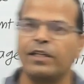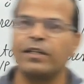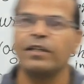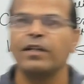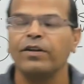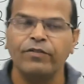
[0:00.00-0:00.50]

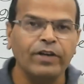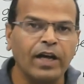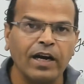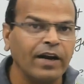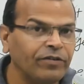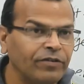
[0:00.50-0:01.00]
We are
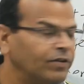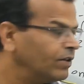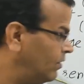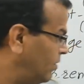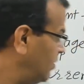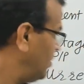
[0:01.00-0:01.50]
left with
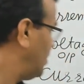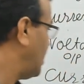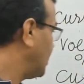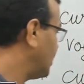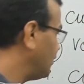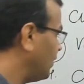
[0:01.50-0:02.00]
last
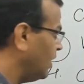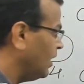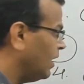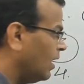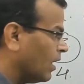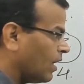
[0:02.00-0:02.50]
one,
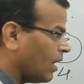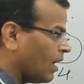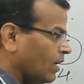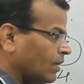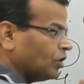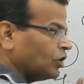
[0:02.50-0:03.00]
current
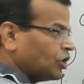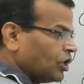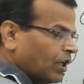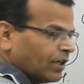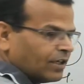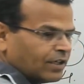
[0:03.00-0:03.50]

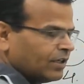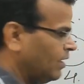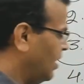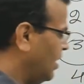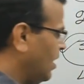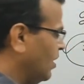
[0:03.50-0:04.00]
shunt.
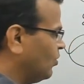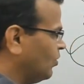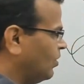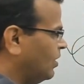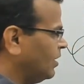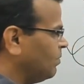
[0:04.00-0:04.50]
So
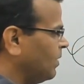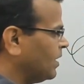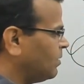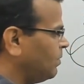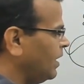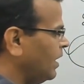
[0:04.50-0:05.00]
this must
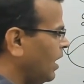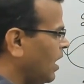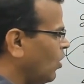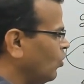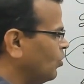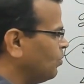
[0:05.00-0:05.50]
be
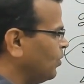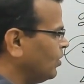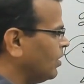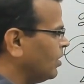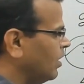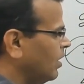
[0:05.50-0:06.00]
output,
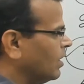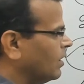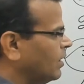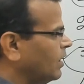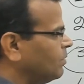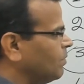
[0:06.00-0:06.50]
this
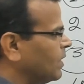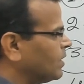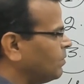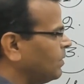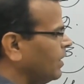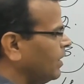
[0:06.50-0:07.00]
must
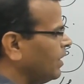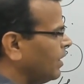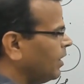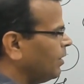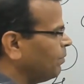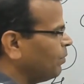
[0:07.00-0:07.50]
be
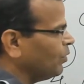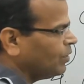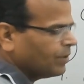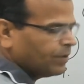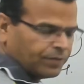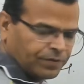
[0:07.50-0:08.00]
input.
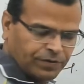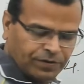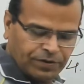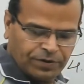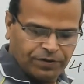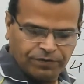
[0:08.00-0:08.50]

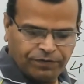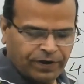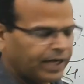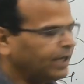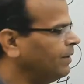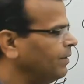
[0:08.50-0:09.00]

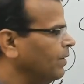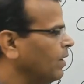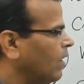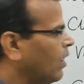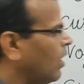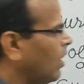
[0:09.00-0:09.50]
Fine.
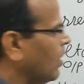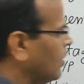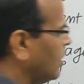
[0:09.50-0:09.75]
Or this